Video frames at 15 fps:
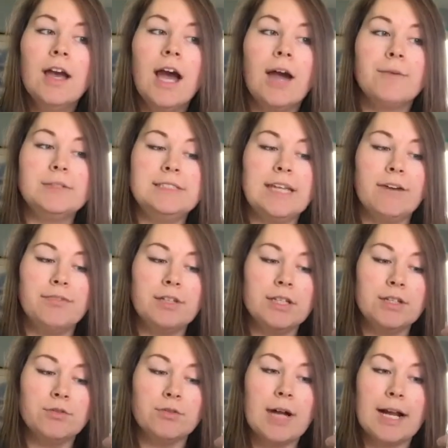I would
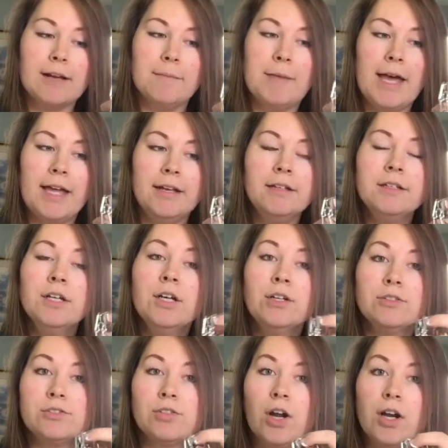definitely recommend
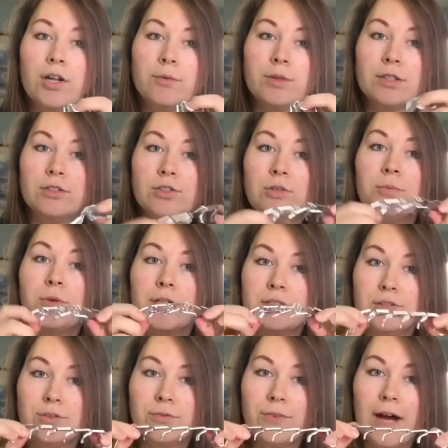starting with a
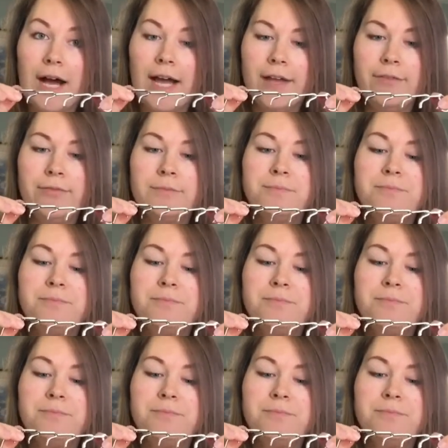2.25